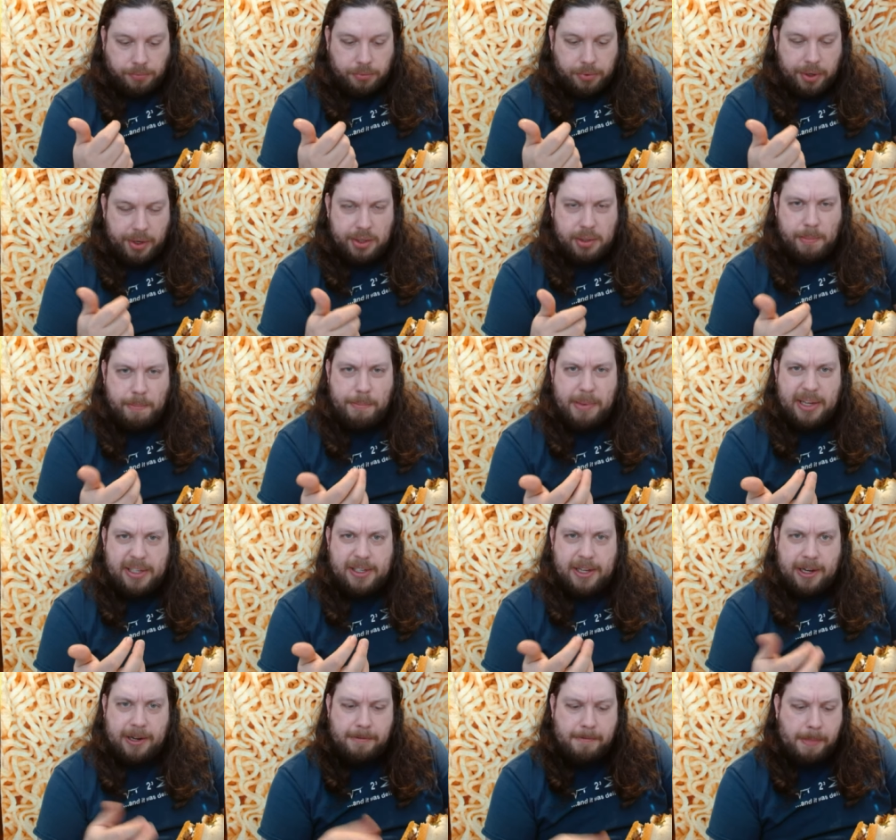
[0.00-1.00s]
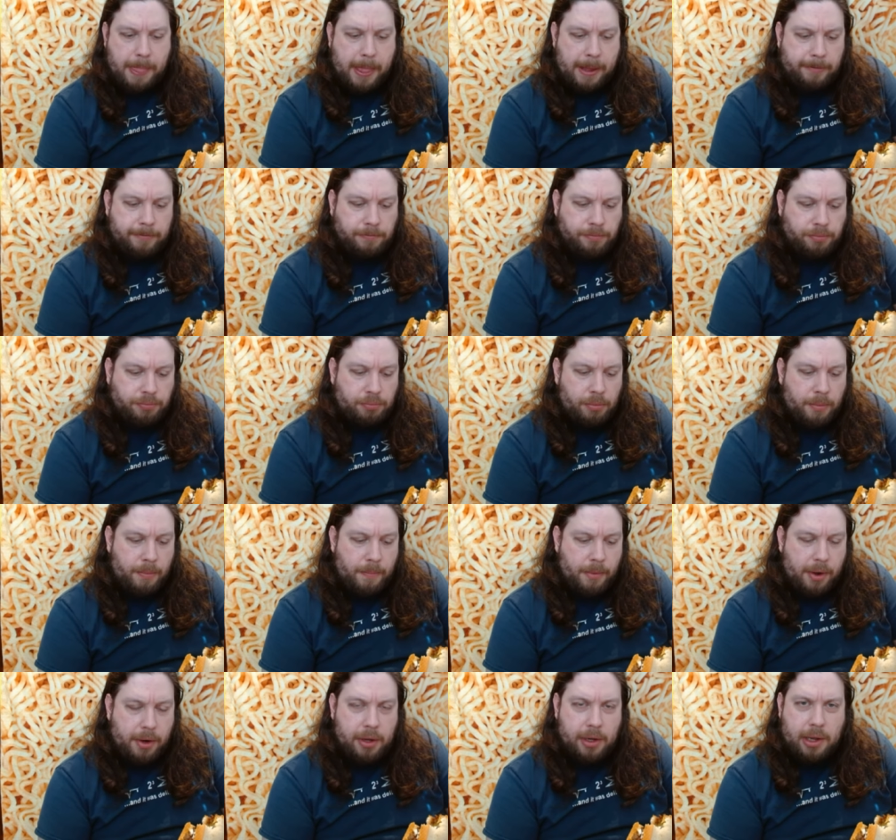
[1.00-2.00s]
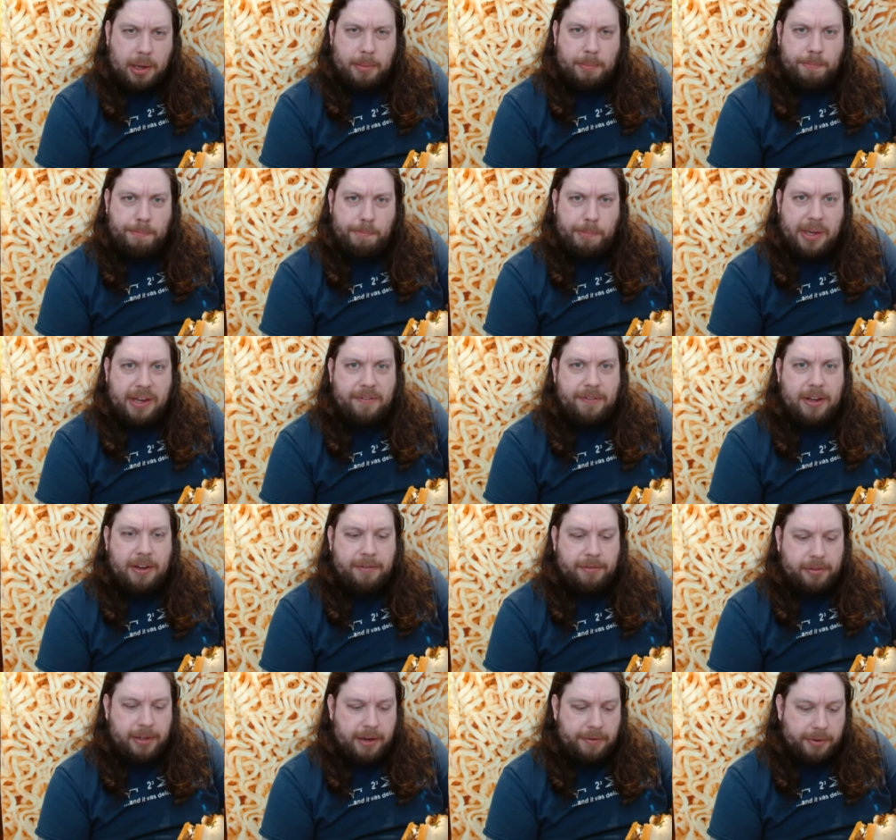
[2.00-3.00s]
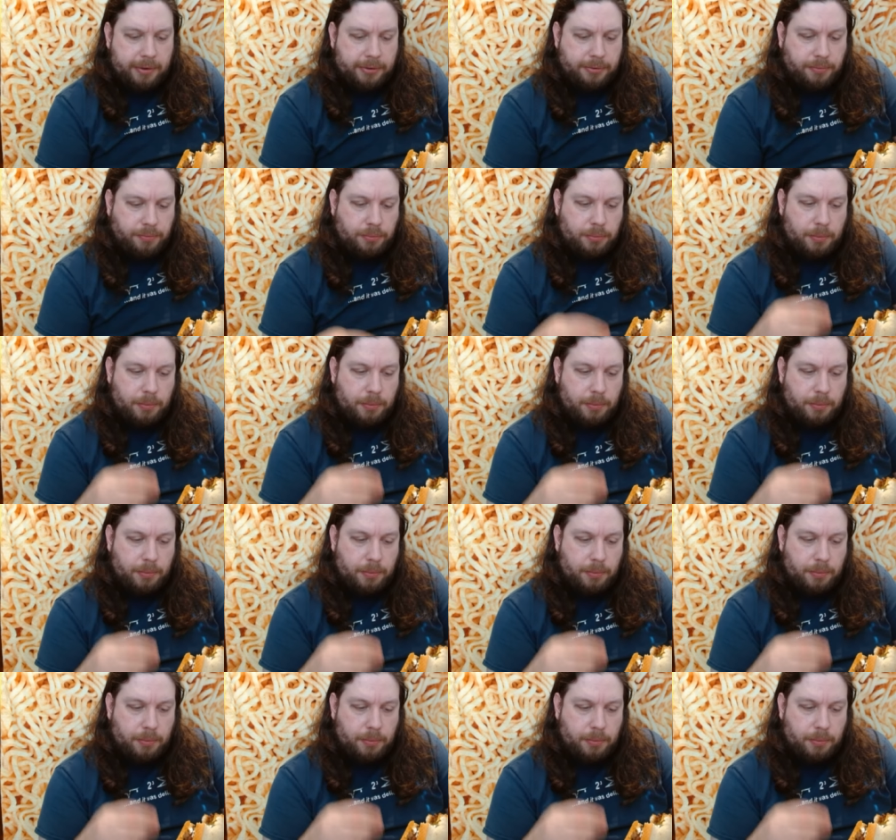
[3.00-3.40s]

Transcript: is missing like a beefy flavor.